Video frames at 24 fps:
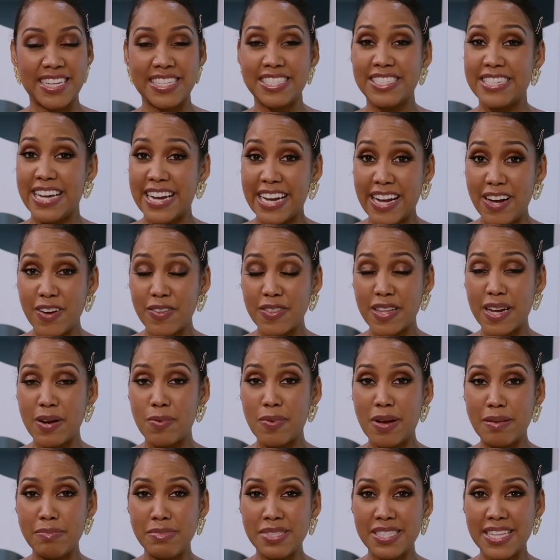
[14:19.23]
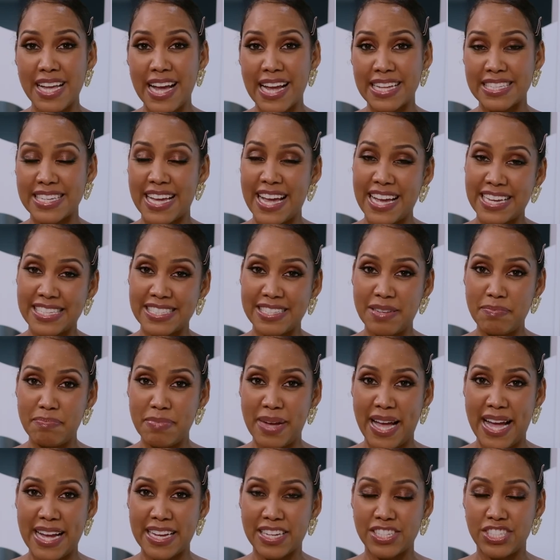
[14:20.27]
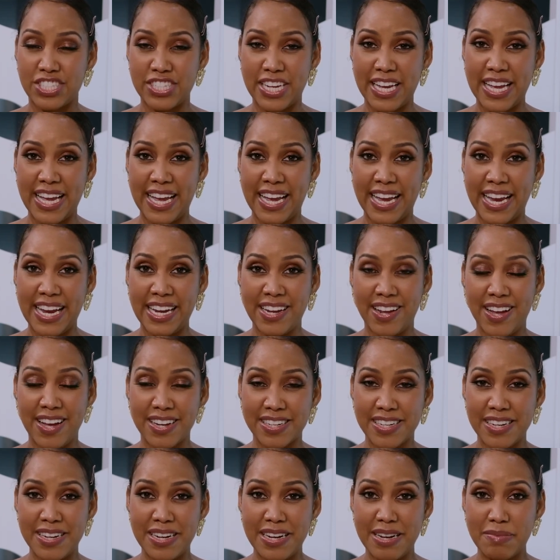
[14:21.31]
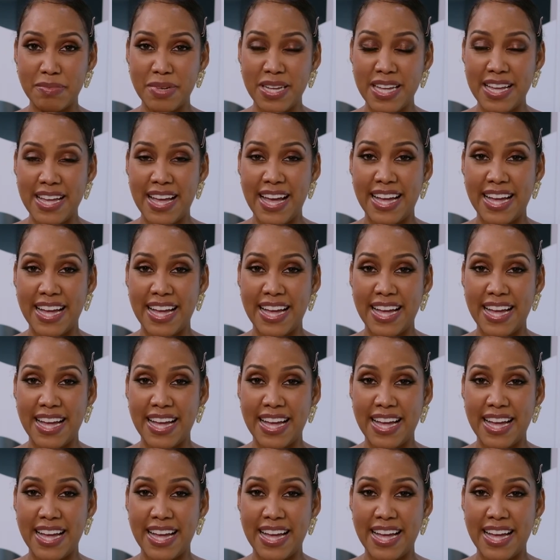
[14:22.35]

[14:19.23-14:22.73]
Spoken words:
Check out their website, eximbankja.com,